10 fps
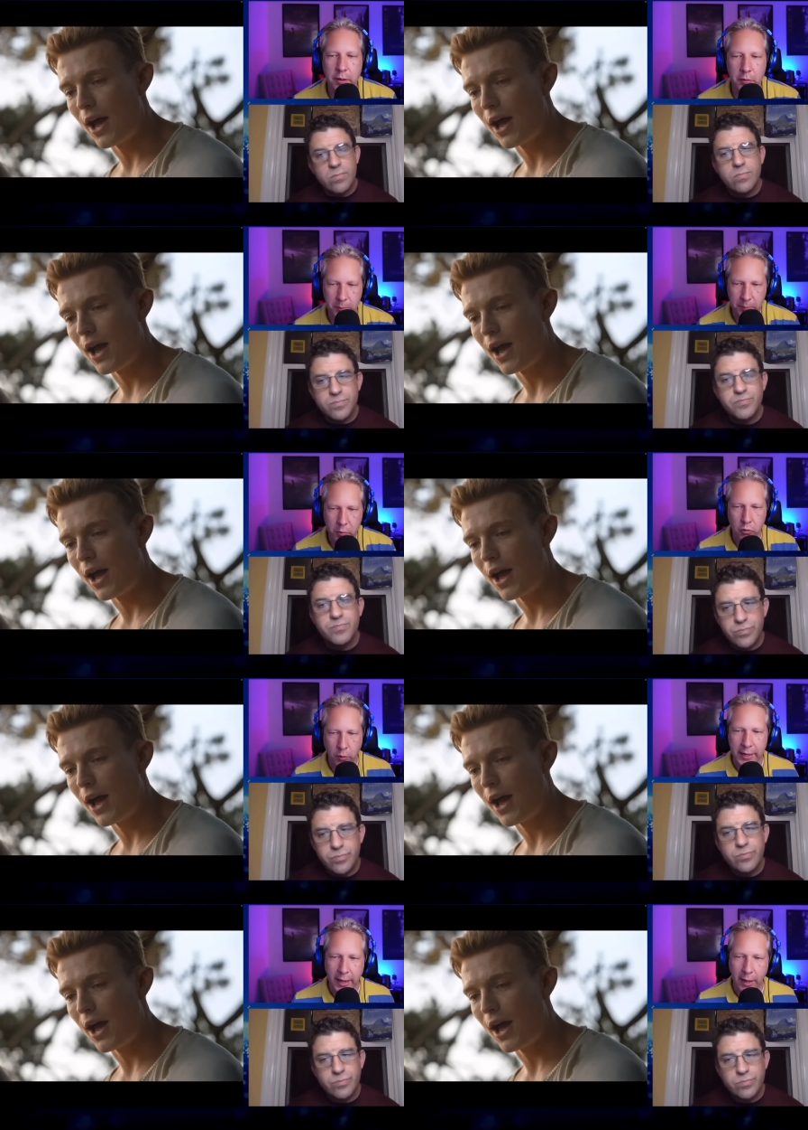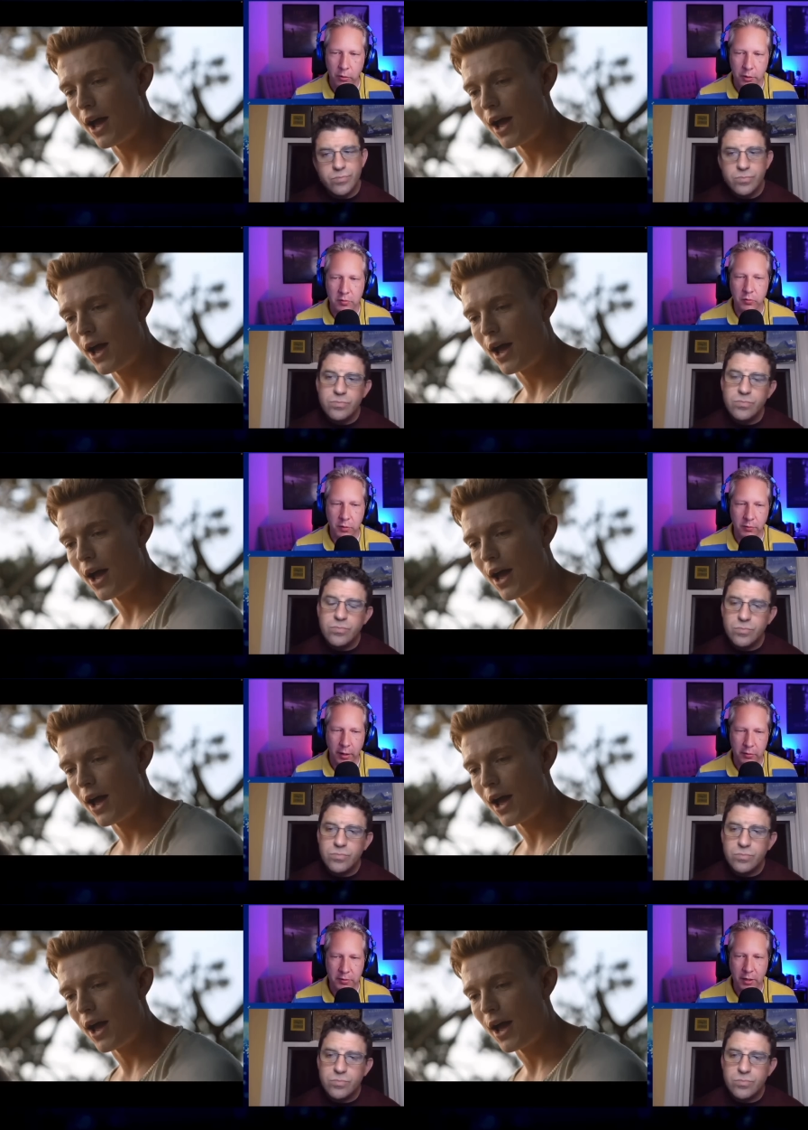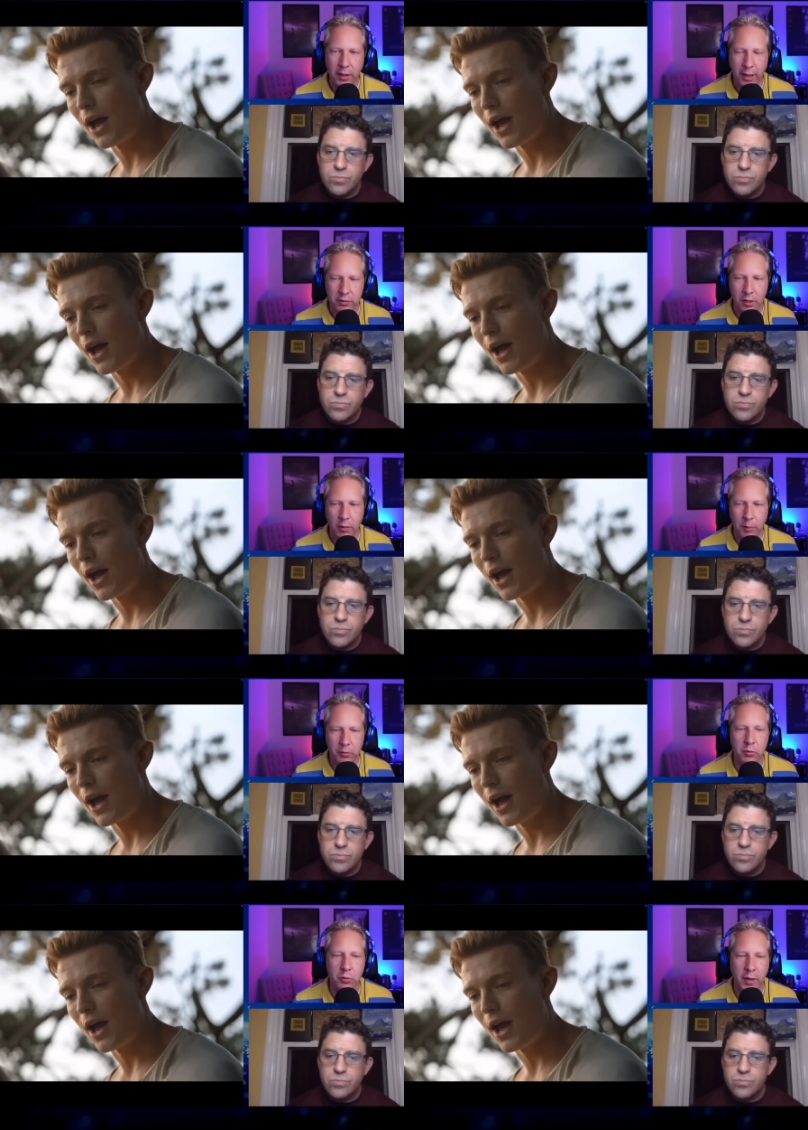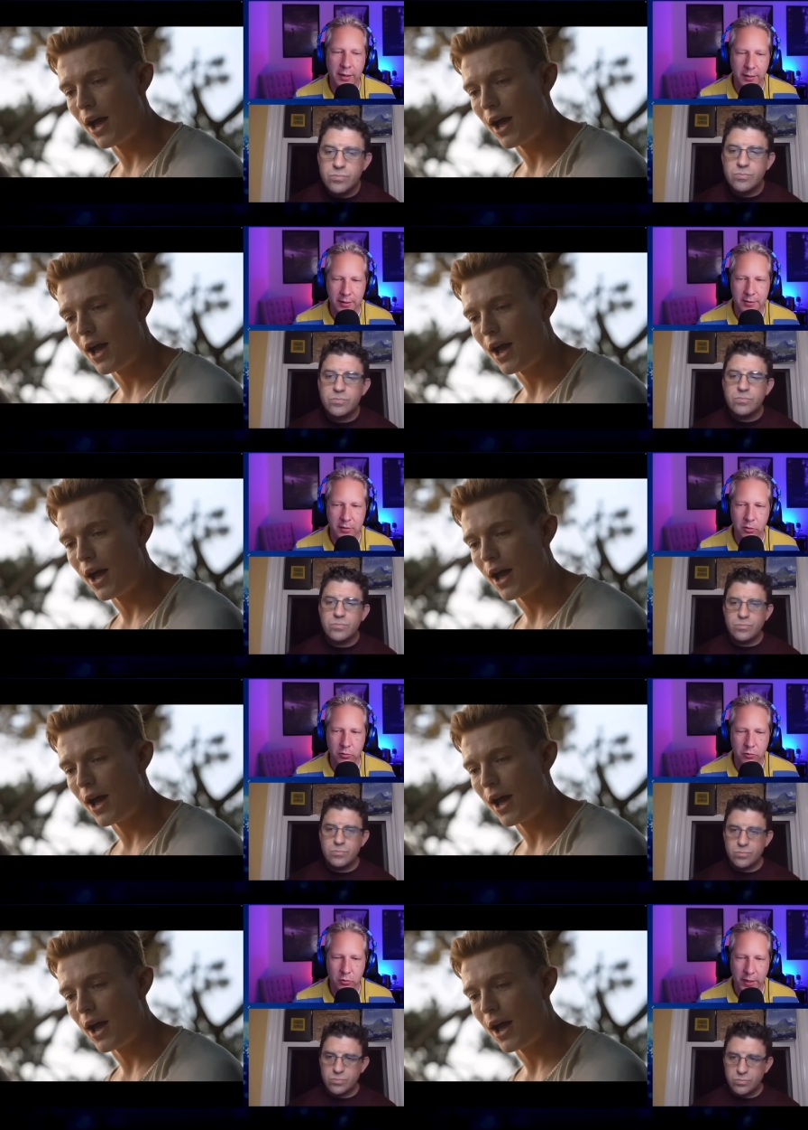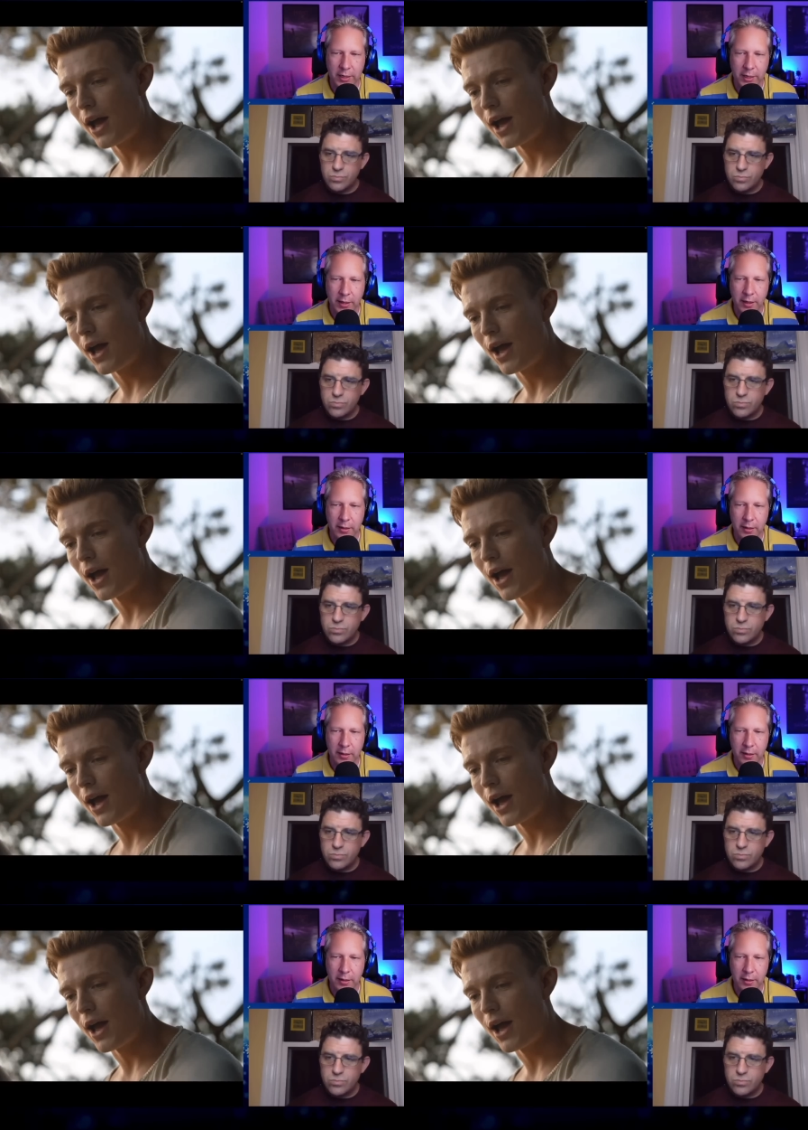Speaker 1: the, the people who write now these screenwriters they don't haven't come up through a classical training